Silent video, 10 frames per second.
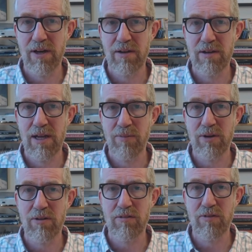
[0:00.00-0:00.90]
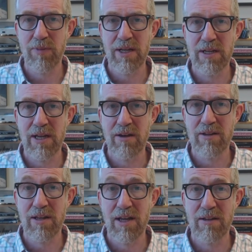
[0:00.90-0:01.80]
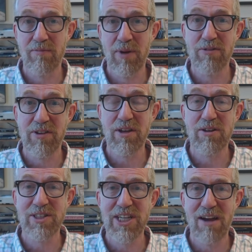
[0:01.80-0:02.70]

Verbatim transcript: uh, Indian food, because we have a lot of uh,